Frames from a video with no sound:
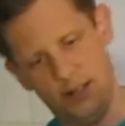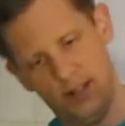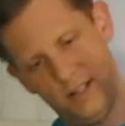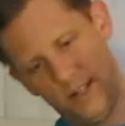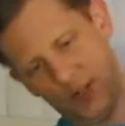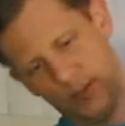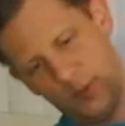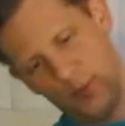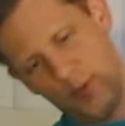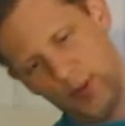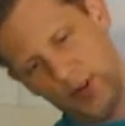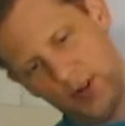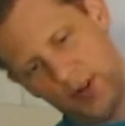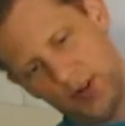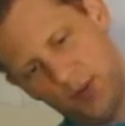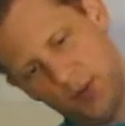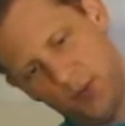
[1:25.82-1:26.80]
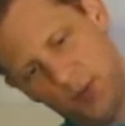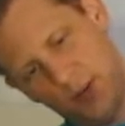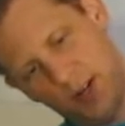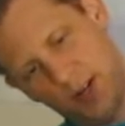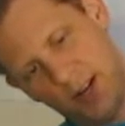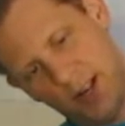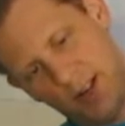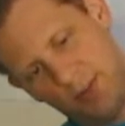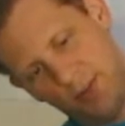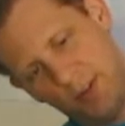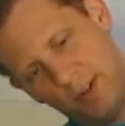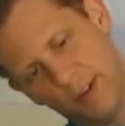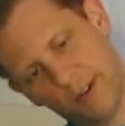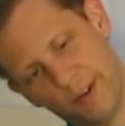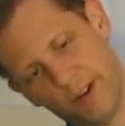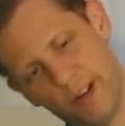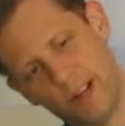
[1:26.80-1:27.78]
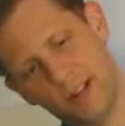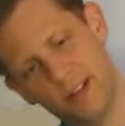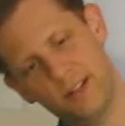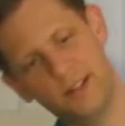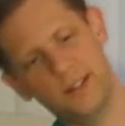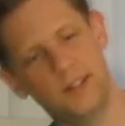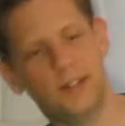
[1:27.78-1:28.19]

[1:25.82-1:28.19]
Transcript: Nice one, one and a half finger head